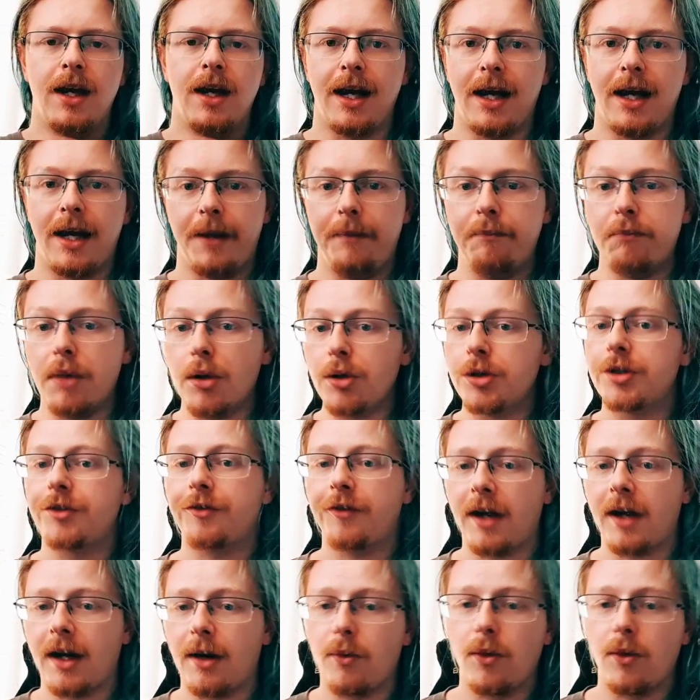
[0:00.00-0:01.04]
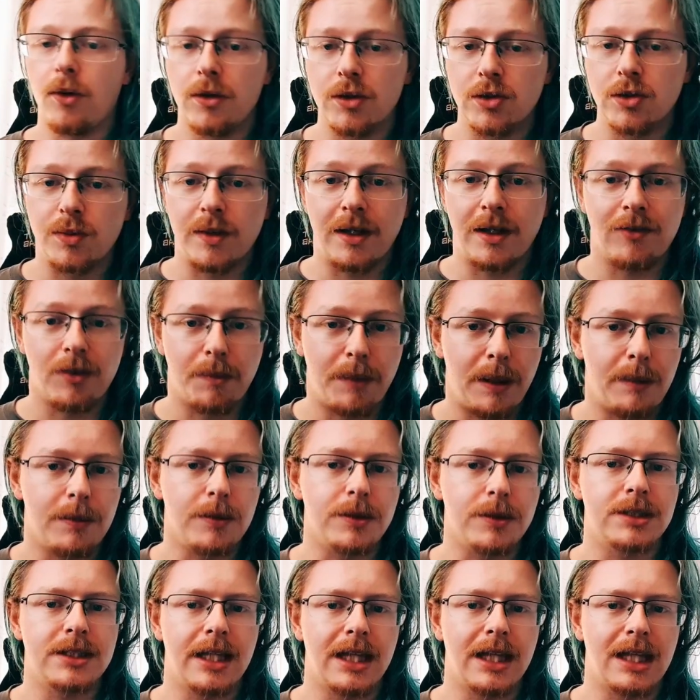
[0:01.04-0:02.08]
And most firewalls, whenever people
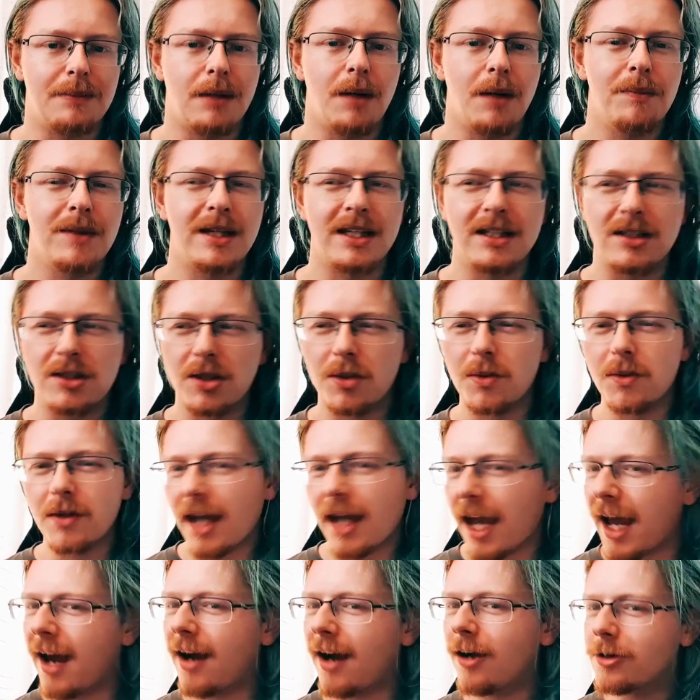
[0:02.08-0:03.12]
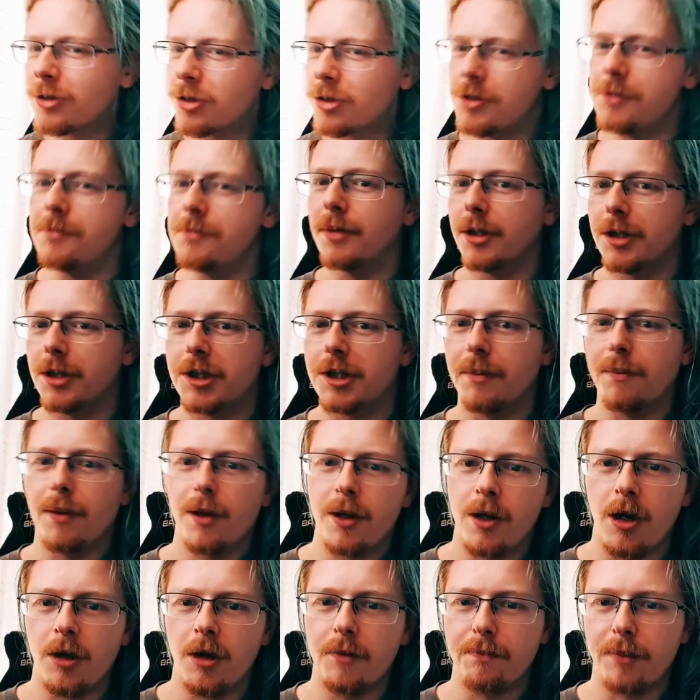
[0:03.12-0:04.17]
set them up, they don't care too much
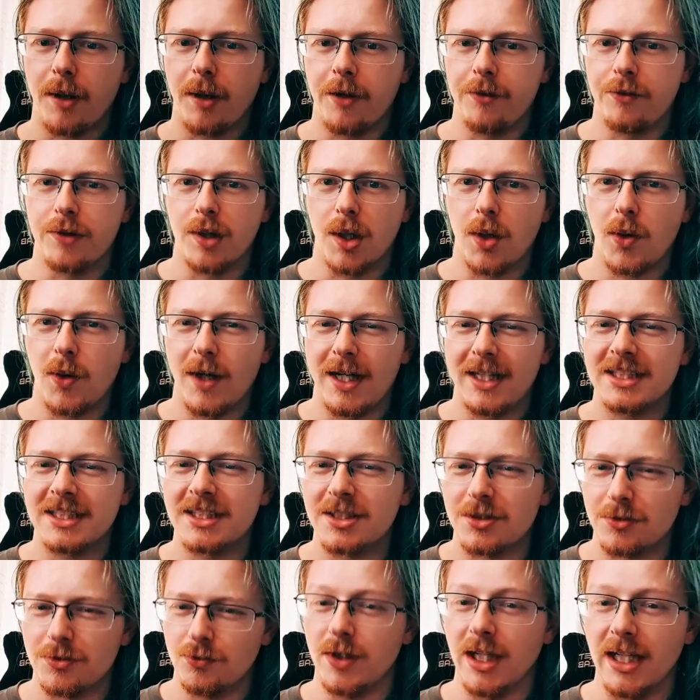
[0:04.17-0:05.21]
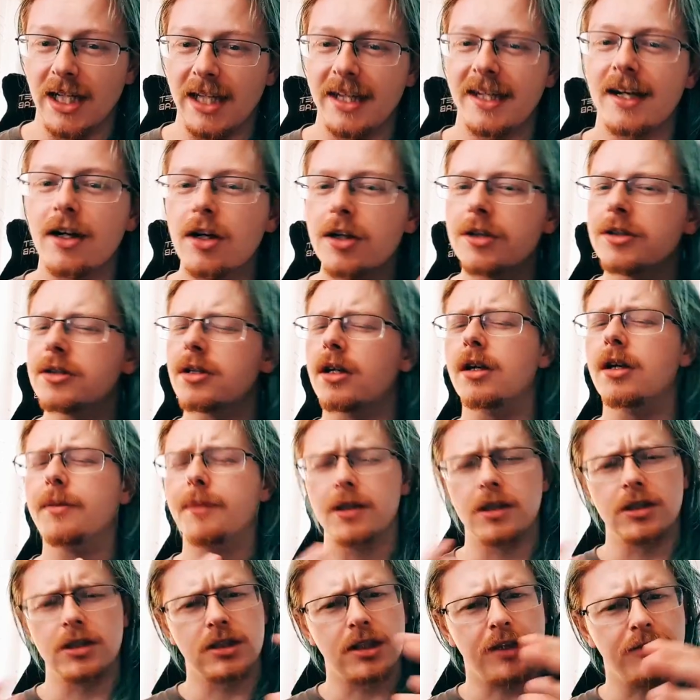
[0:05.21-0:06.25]
about outbound requests, really. They're concerned
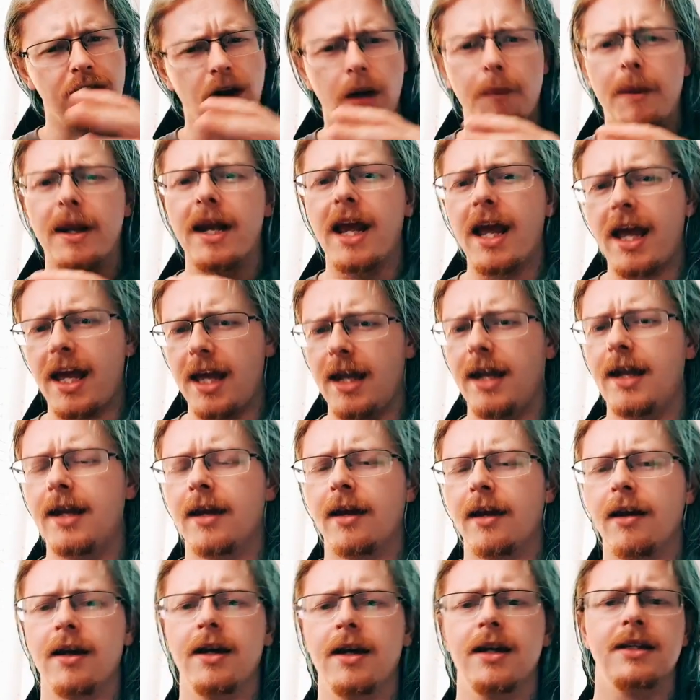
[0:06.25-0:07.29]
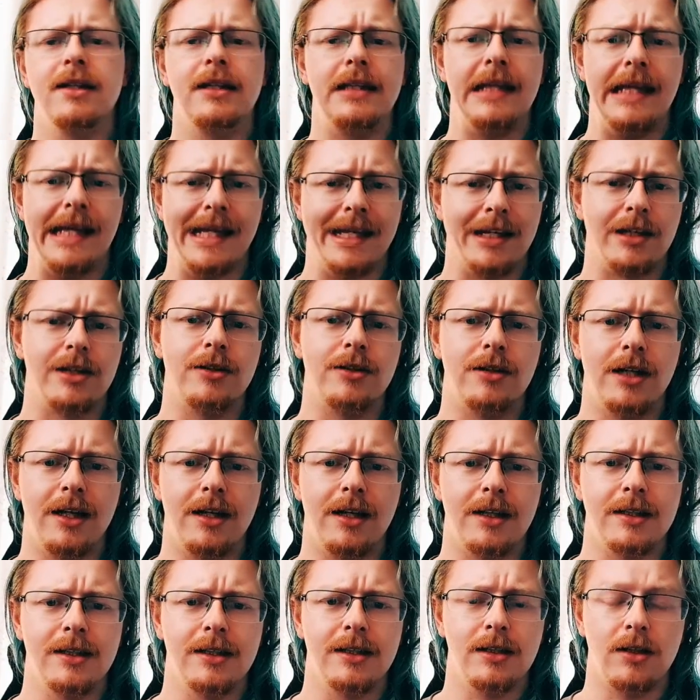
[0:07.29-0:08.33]
about the stuff coming in to the
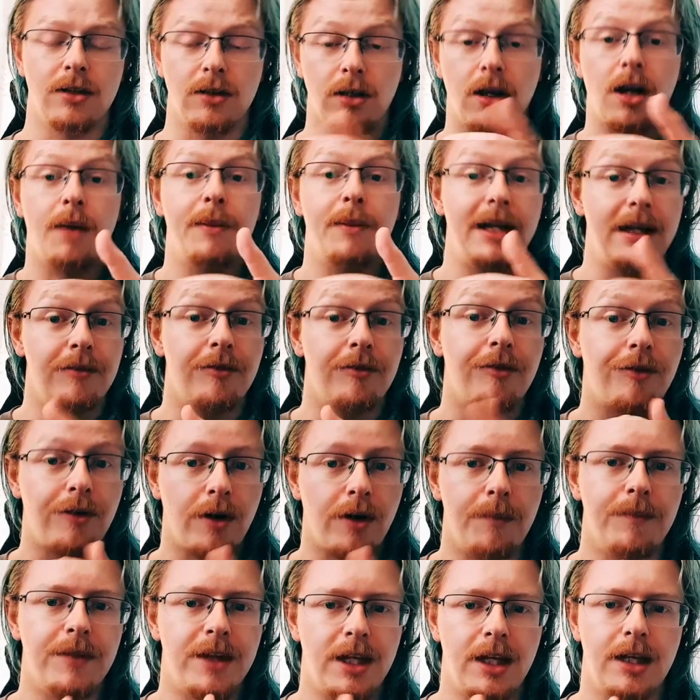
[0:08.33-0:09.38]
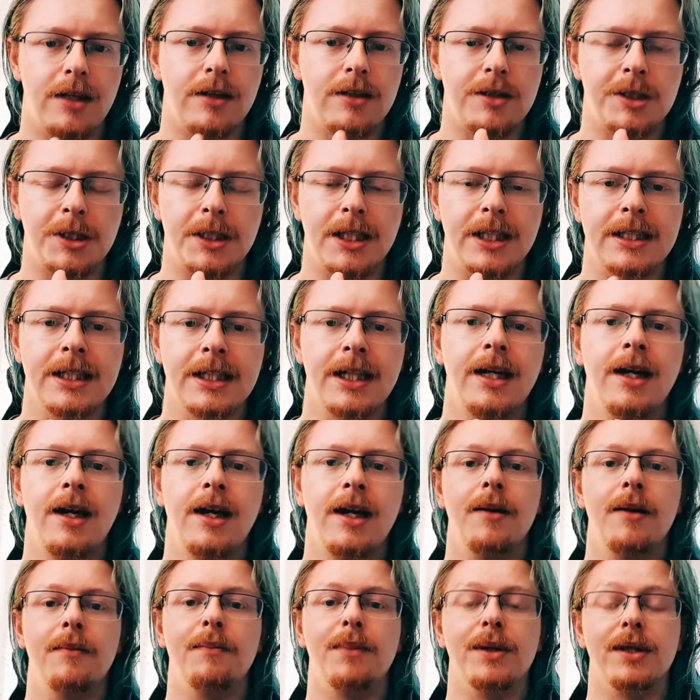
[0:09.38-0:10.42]
internet or coming in from the internet.
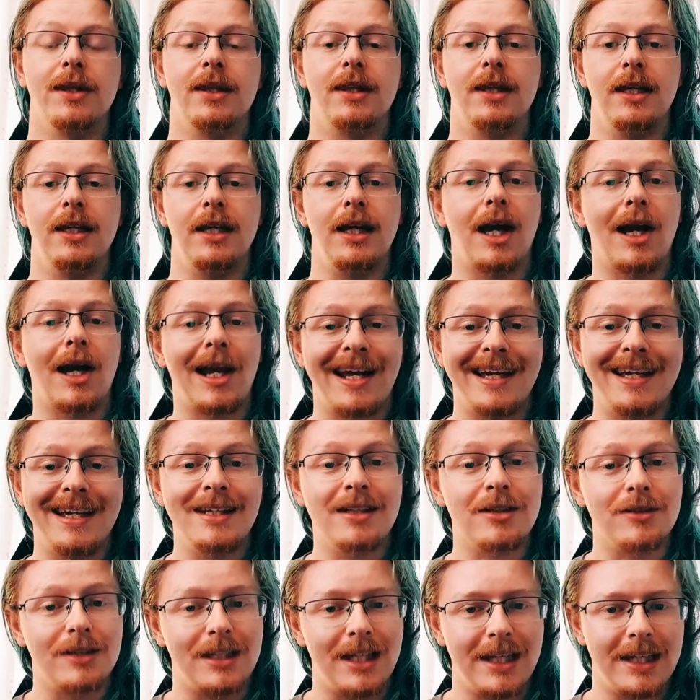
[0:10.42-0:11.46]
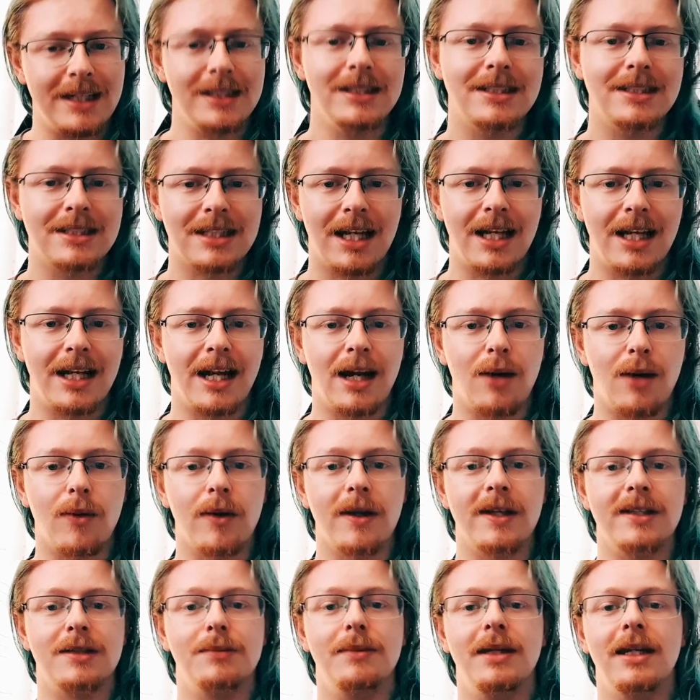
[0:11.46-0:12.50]
But the client on the inside
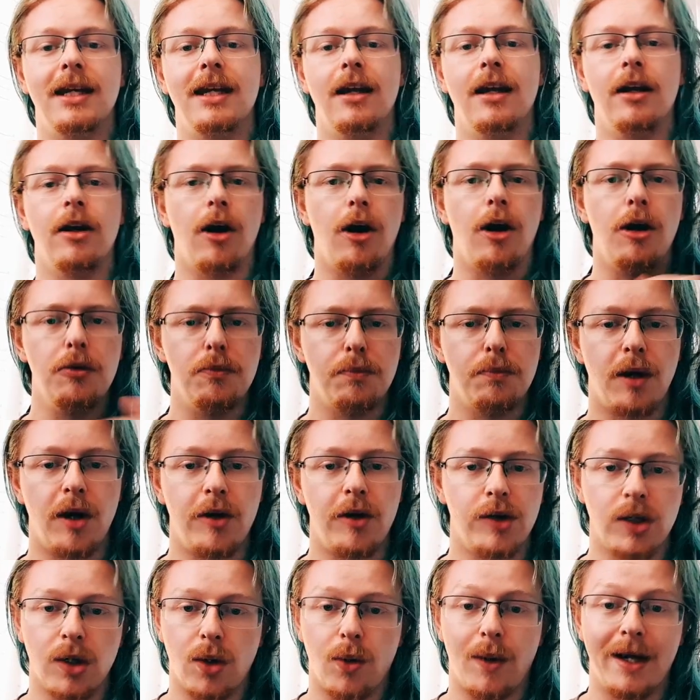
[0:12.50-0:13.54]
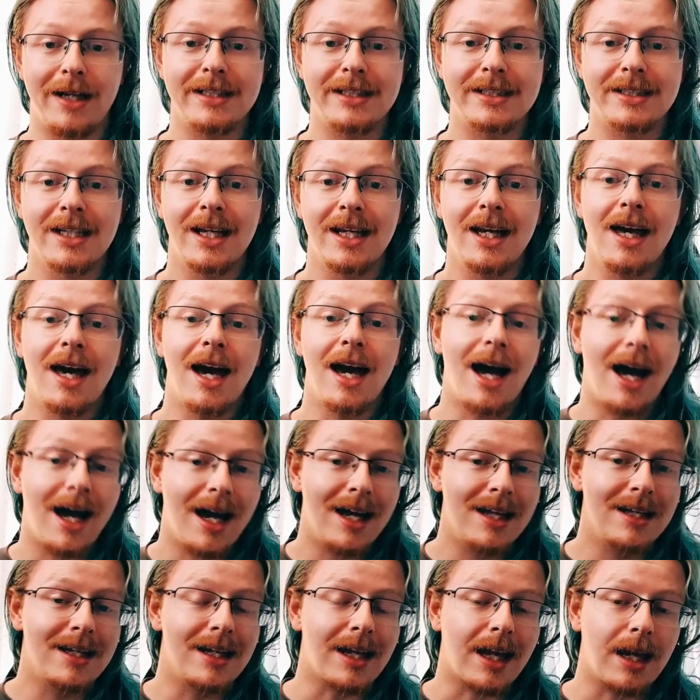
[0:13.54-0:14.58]
network is making an outbound request,
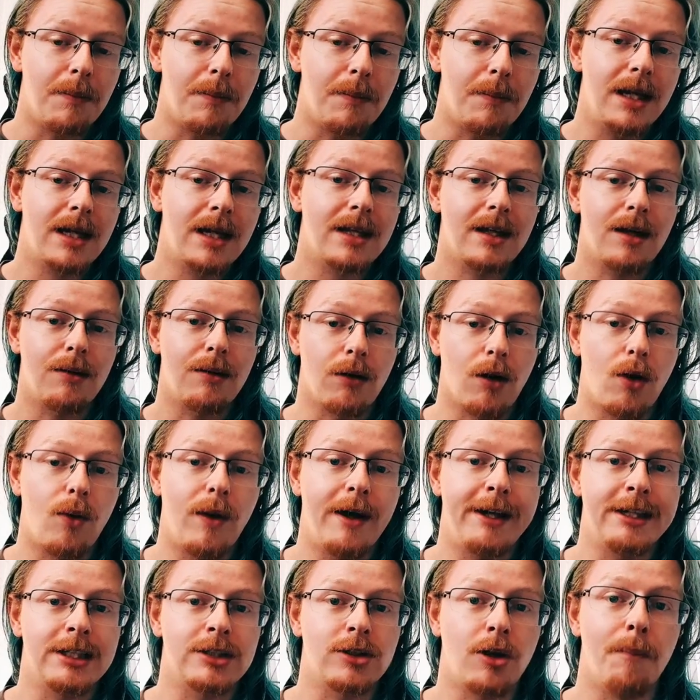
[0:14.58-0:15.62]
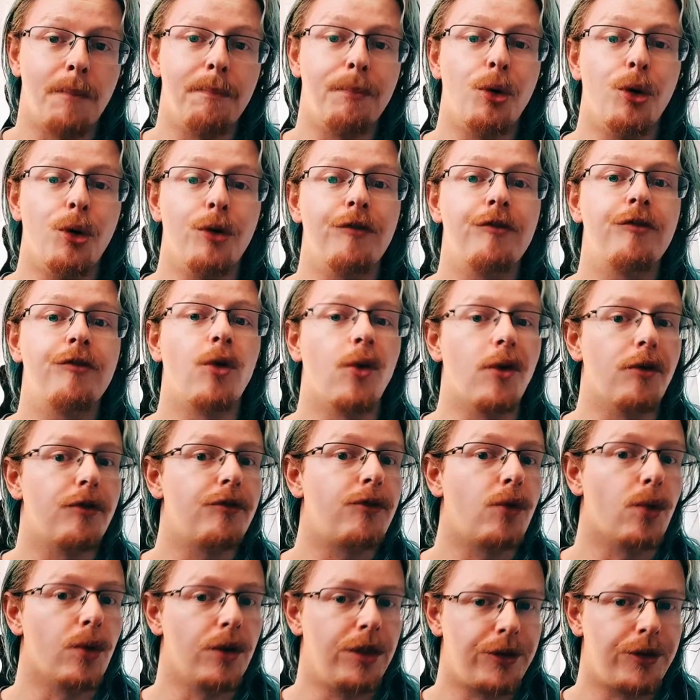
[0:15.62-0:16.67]
and it can make that request on port
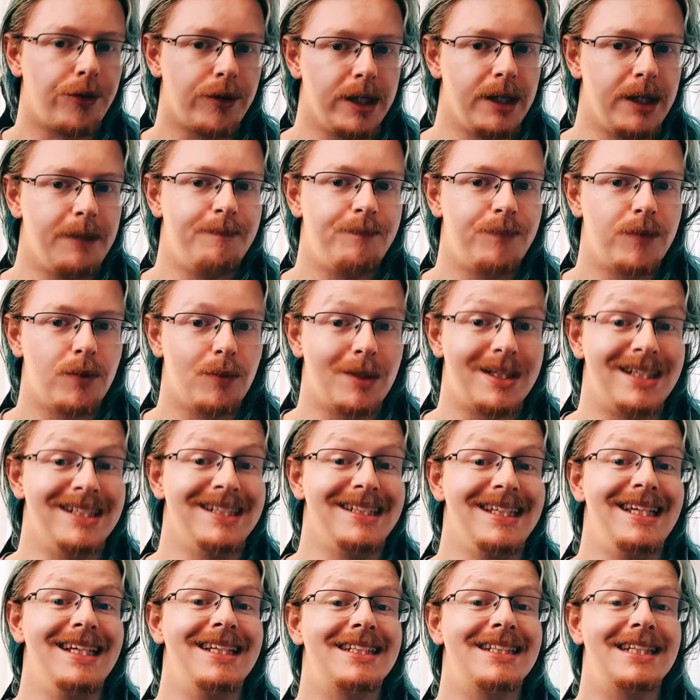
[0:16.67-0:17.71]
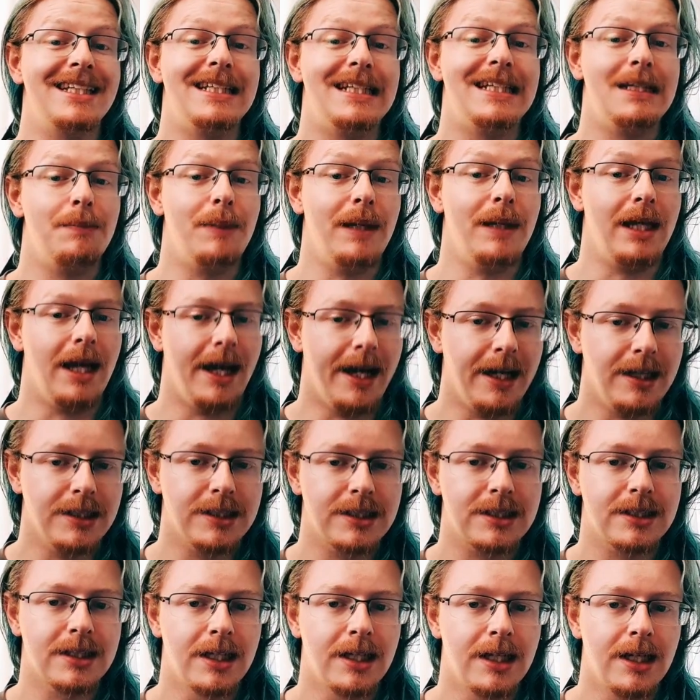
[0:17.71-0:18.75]
443, which is
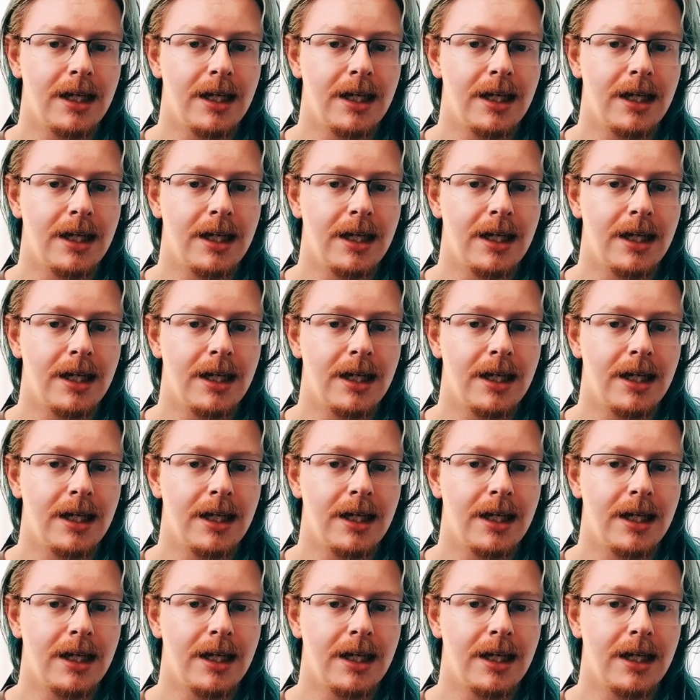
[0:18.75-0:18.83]
HTTPS,